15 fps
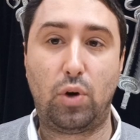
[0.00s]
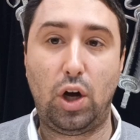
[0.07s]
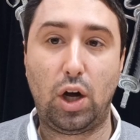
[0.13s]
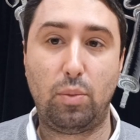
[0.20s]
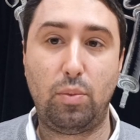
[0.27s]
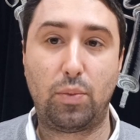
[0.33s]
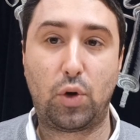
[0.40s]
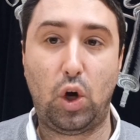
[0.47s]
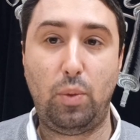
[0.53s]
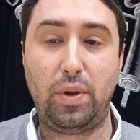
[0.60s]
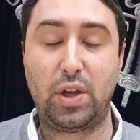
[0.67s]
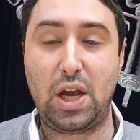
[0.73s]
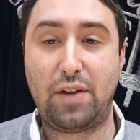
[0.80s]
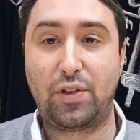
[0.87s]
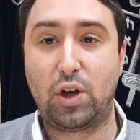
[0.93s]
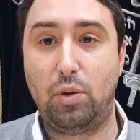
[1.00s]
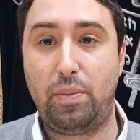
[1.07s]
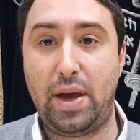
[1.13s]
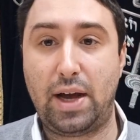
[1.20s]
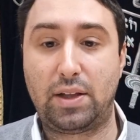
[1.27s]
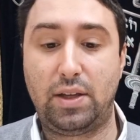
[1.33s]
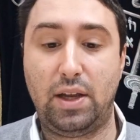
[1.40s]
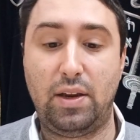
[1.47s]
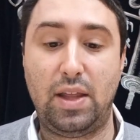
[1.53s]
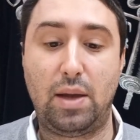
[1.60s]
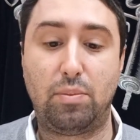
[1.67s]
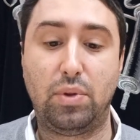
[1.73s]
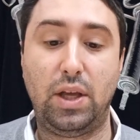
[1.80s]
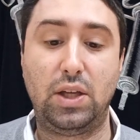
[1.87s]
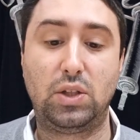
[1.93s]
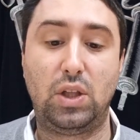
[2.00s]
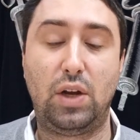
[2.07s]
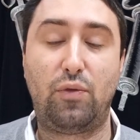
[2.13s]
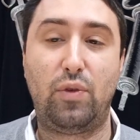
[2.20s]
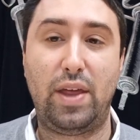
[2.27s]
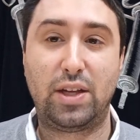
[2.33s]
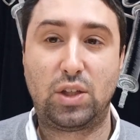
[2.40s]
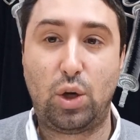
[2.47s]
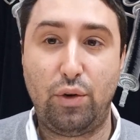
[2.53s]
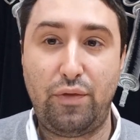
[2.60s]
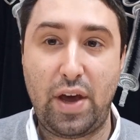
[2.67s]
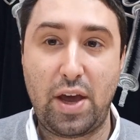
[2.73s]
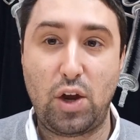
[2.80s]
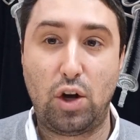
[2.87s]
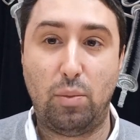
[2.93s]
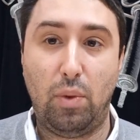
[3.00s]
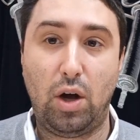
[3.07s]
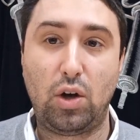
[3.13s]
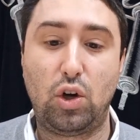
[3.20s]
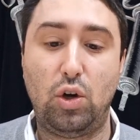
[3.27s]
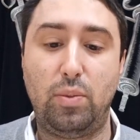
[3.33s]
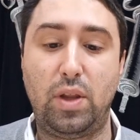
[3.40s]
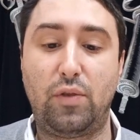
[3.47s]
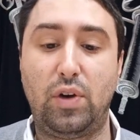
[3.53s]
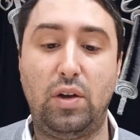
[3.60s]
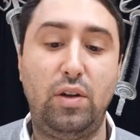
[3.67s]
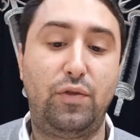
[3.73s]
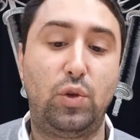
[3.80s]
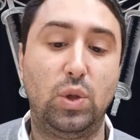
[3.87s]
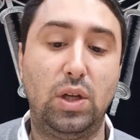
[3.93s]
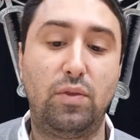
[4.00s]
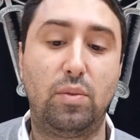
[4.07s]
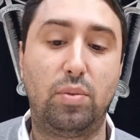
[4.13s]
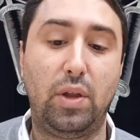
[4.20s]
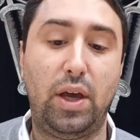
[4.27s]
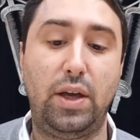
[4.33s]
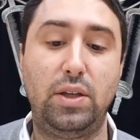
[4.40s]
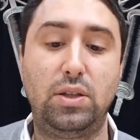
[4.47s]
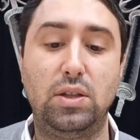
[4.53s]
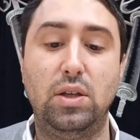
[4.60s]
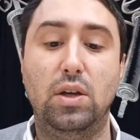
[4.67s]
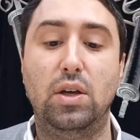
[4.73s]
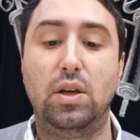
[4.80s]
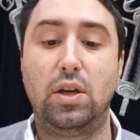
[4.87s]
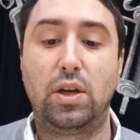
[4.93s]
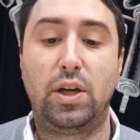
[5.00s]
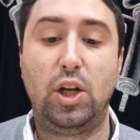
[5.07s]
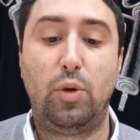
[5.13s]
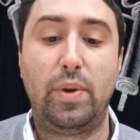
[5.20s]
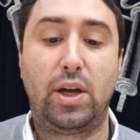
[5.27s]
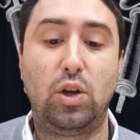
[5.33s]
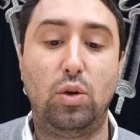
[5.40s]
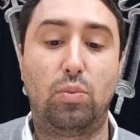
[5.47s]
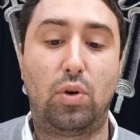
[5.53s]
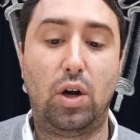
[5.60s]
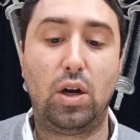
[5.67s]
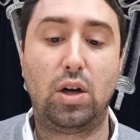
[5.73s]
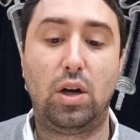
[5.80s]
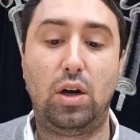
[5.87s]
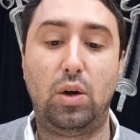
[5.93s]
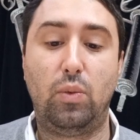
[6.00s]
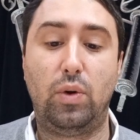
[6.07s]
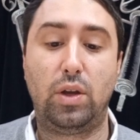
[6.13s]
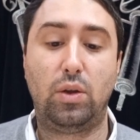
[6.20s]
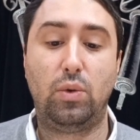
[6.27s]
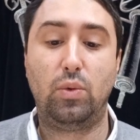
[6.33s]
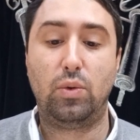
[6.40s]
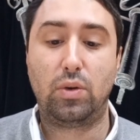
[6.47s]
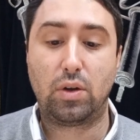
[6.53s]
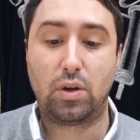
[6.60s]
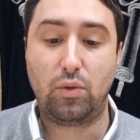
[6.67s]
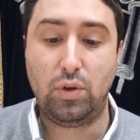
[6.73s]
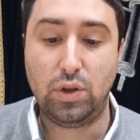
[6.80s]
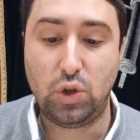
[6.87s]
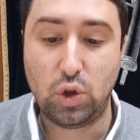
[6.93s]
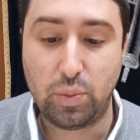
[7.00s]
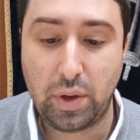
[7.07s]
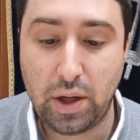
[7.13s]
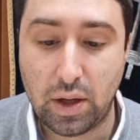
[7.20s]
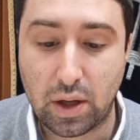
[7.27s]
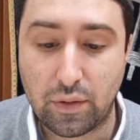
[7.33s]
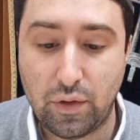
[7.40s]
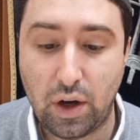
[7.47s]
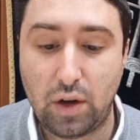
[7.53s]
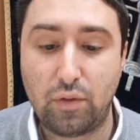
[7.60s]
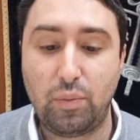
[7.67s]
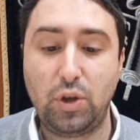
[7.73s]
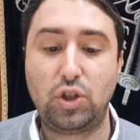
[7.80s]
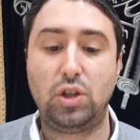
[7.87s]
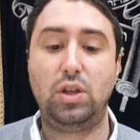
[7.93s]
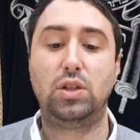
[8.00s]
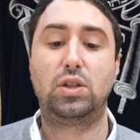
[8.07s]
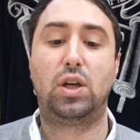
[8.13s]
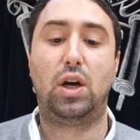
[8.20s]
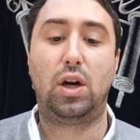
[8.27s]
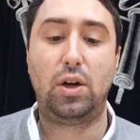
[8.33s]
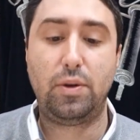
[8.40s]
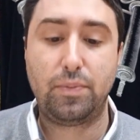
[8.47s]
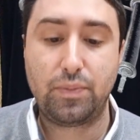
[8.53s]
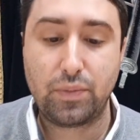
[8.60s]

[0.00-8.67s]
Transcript: bracha m'koman, you have to go back to eat in that place. So therefore, that's kovei your makom, and therefore, even if you leave the place, you don't make a new bracha when you resume eating. Vav mishin iskar,